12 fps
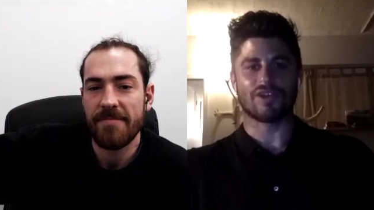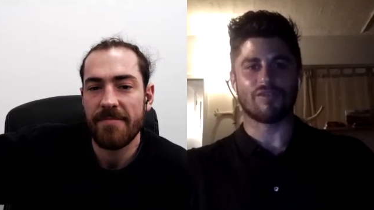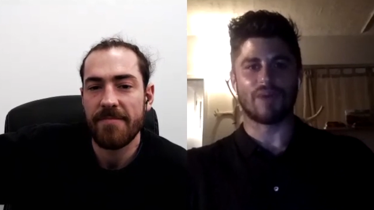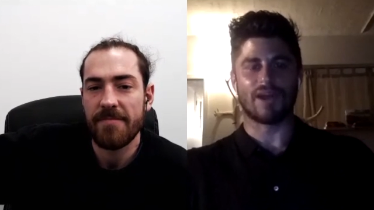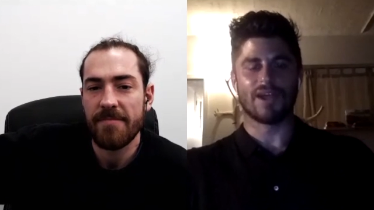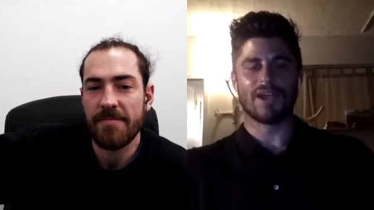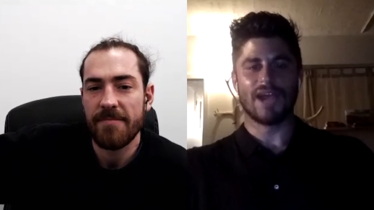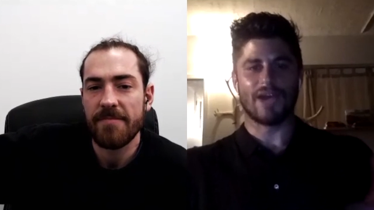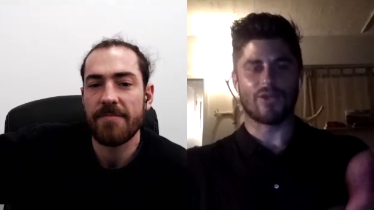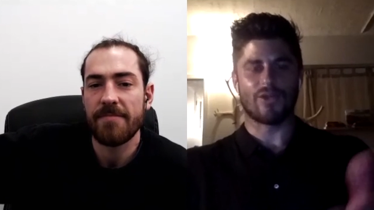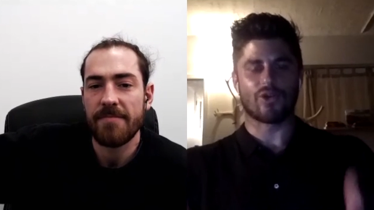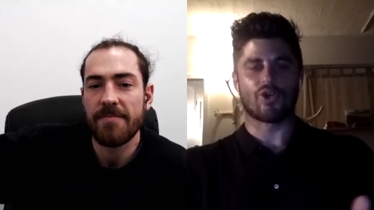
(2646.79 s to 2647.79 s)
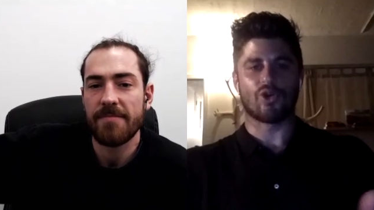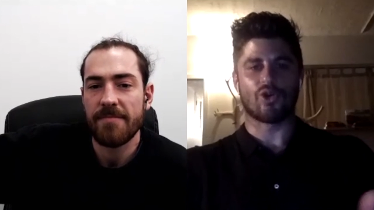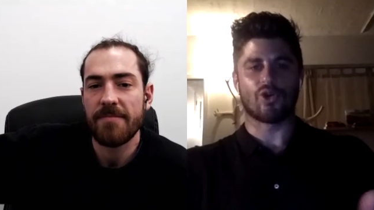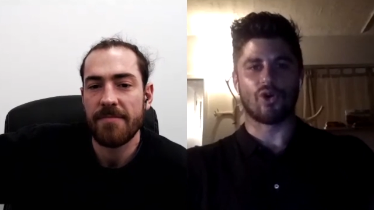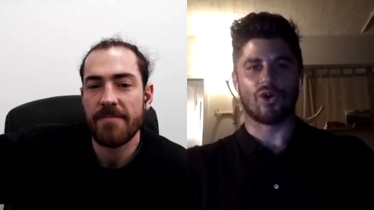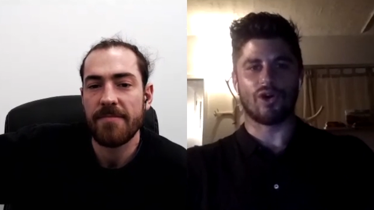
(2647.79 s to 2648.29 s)
Speaker 1: But at the
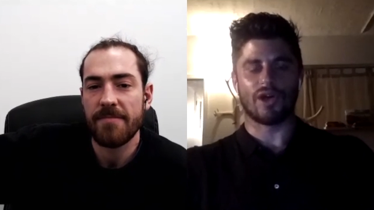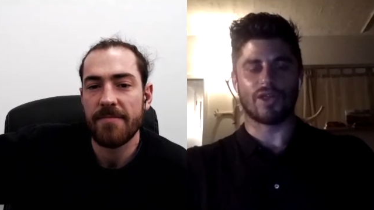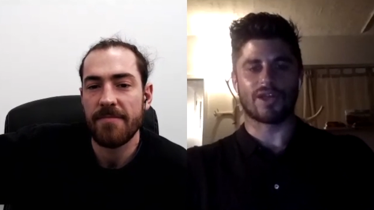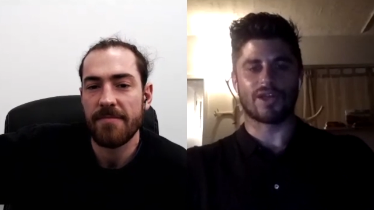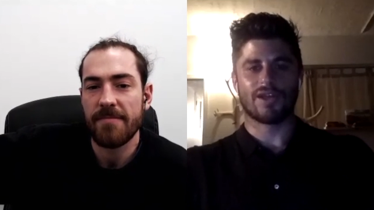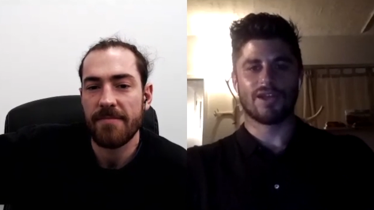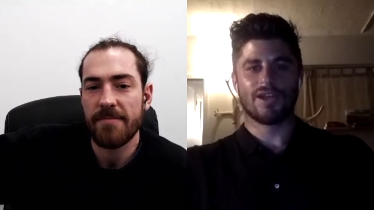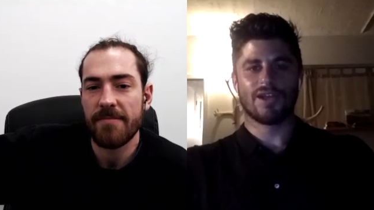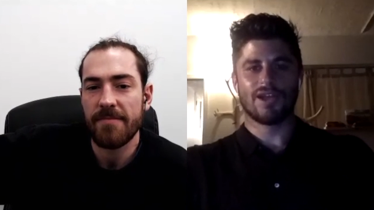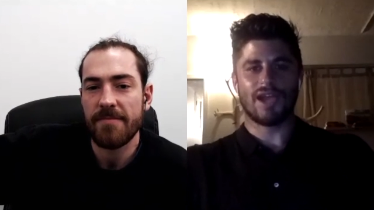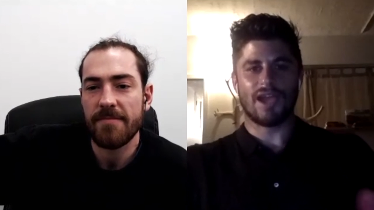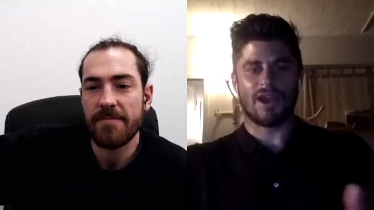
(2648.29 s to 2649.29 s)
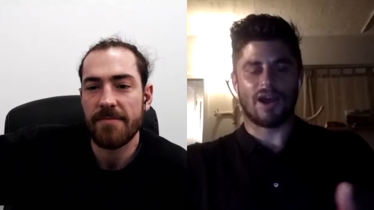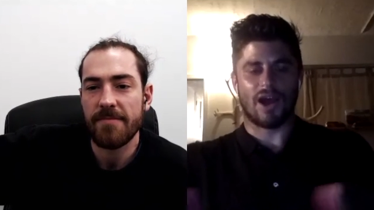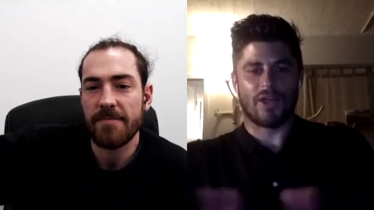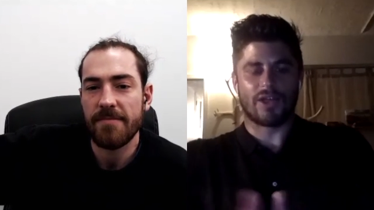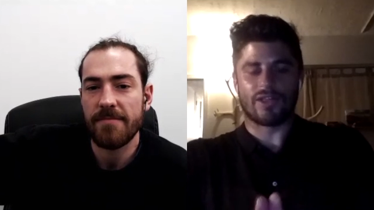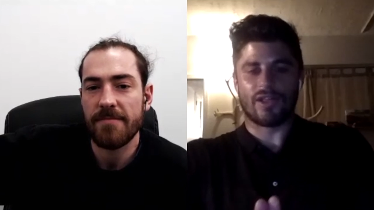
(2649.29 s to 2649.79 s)
core, I think I think
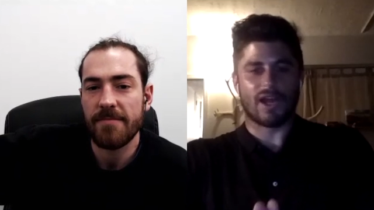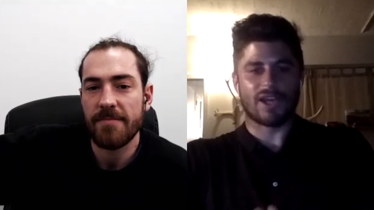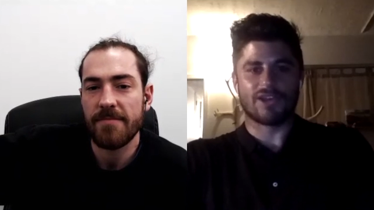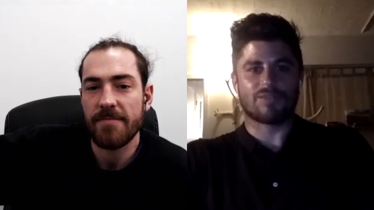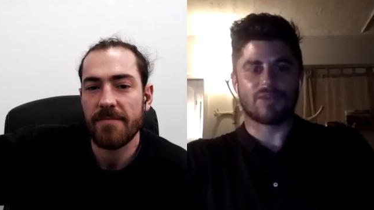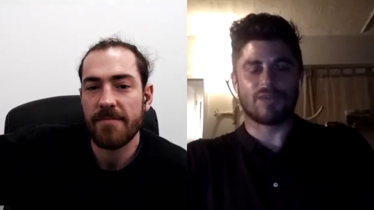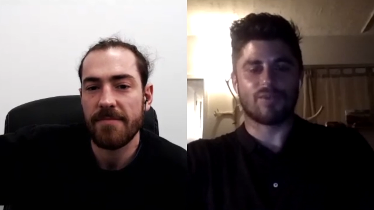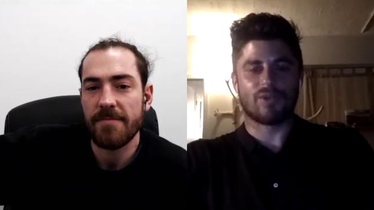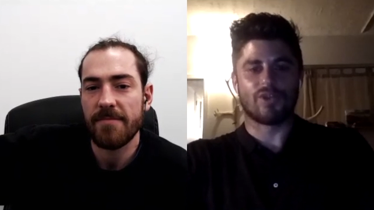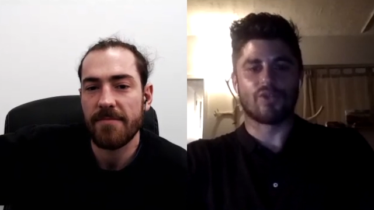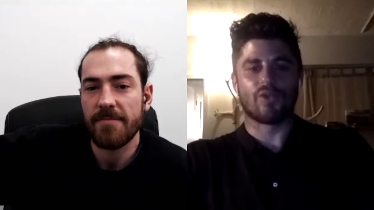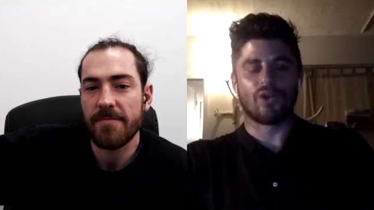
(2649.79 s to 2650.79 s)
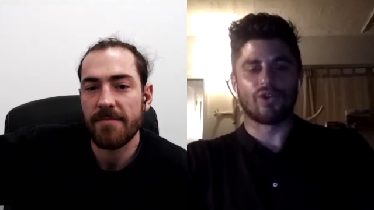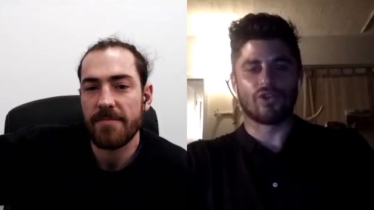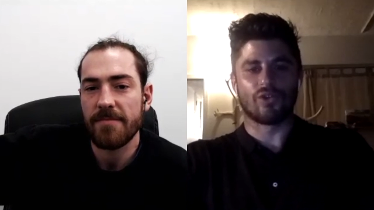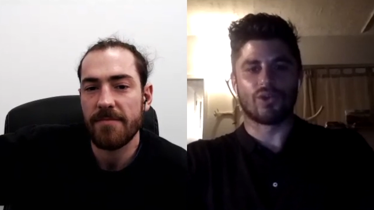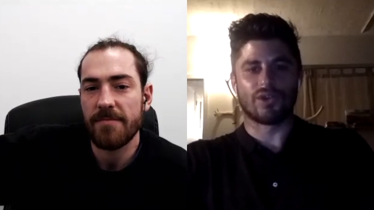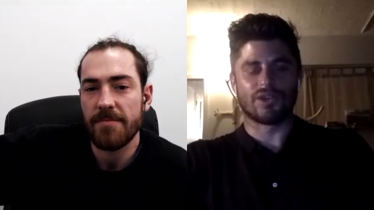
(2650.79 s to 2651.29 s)
the luckiest people in the world are the
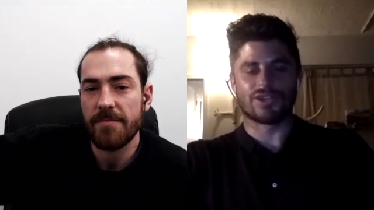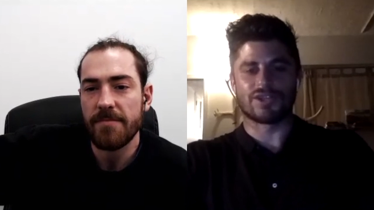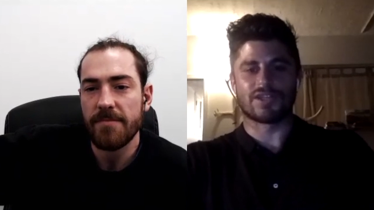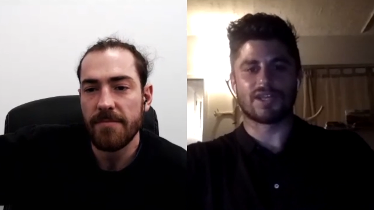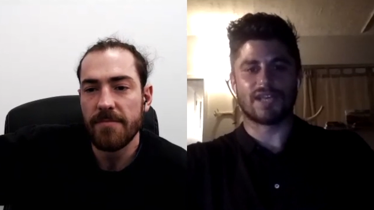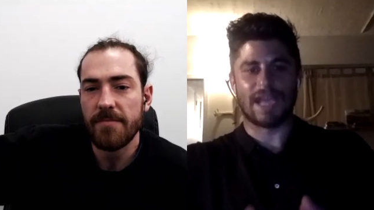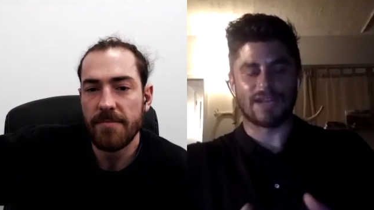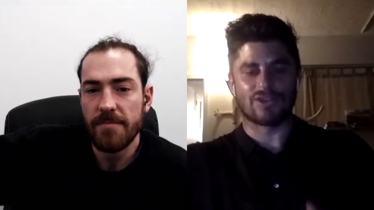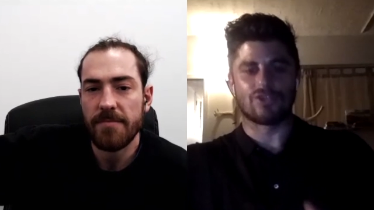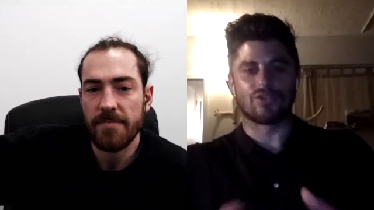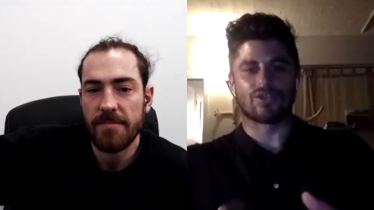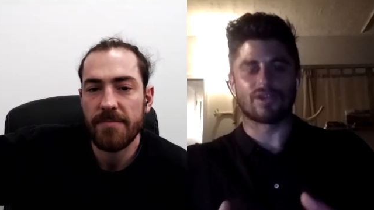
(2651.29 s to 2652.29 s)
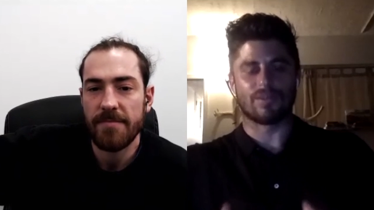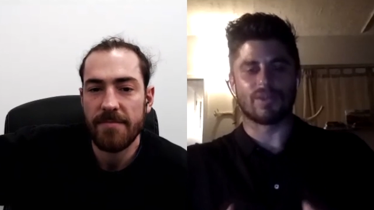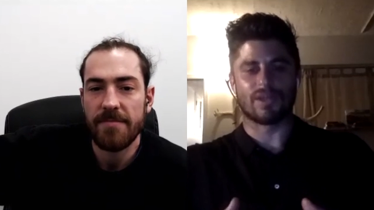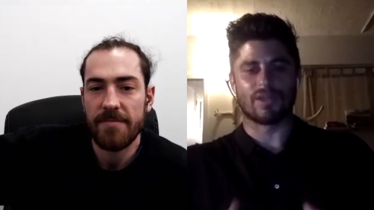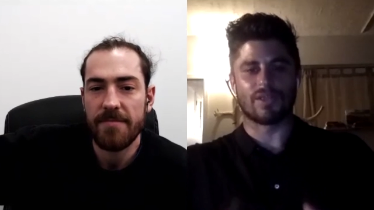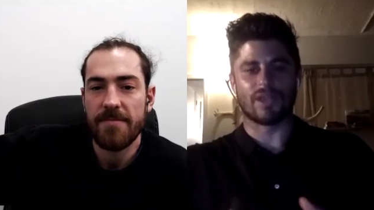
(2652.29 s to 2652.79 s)
ones that just get to do something that
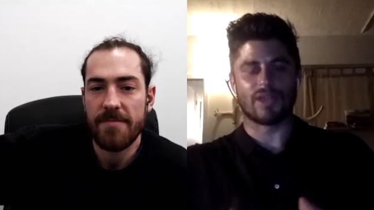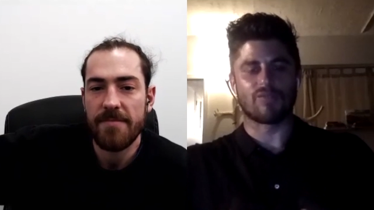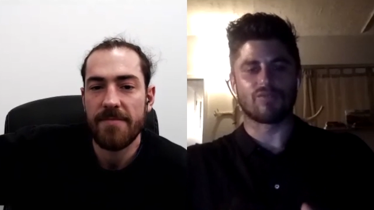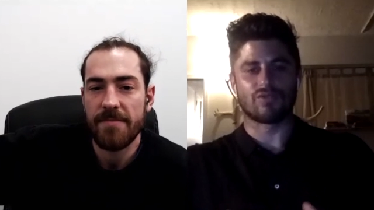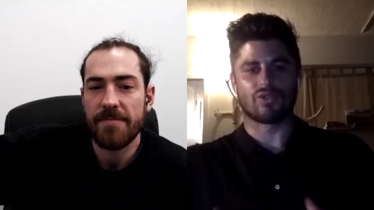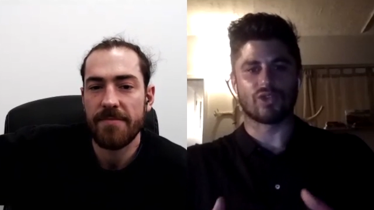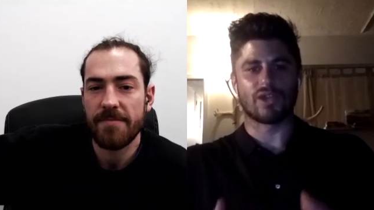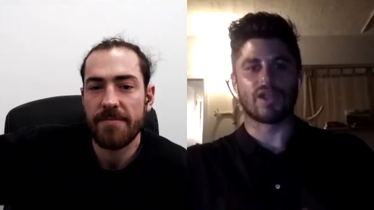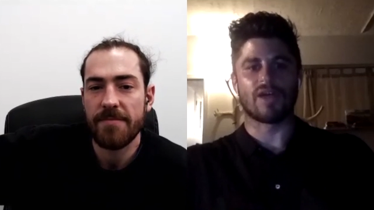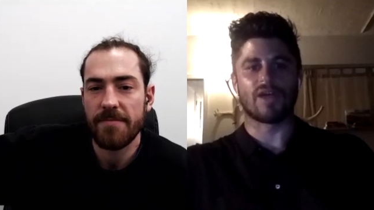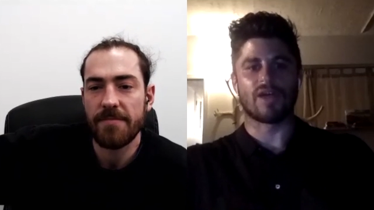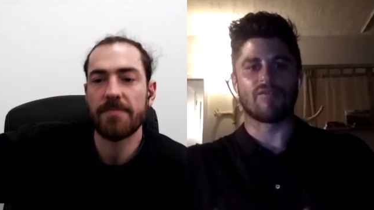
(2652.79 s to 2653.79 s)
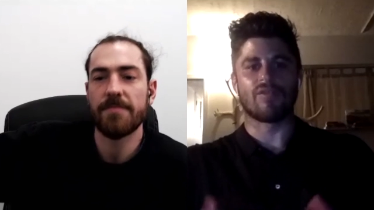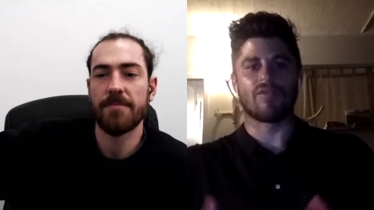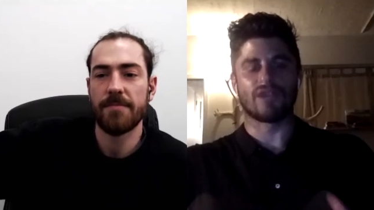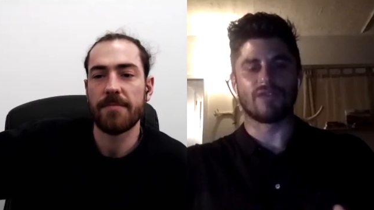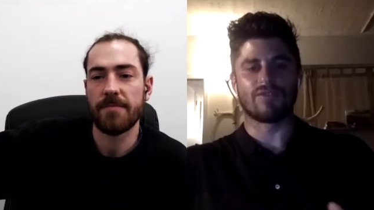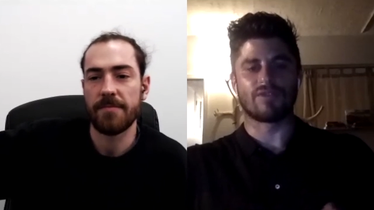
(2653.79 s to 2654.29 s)
they truly love and mm.
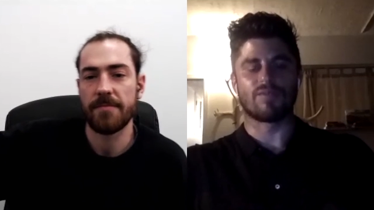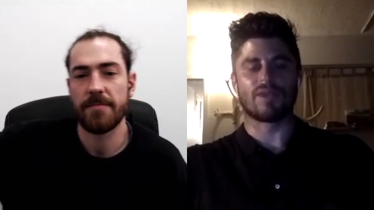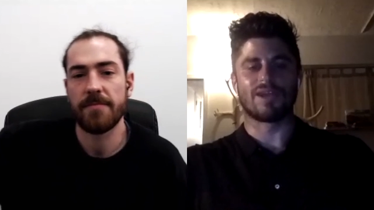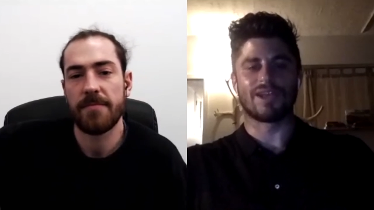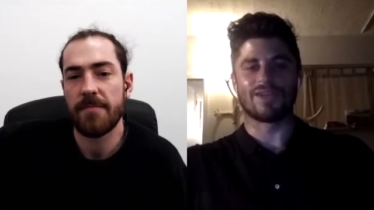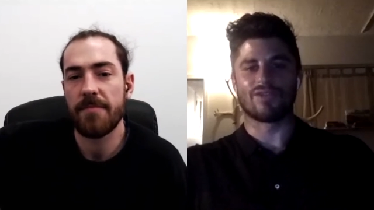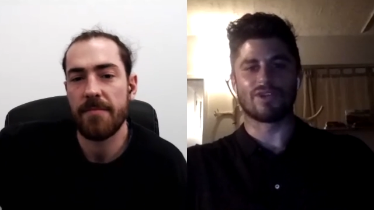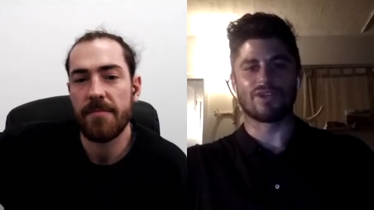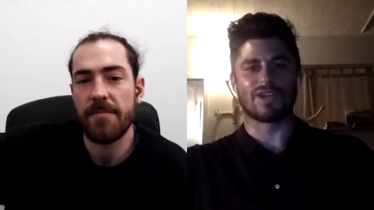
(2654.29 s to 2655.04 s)
that gives them meaning every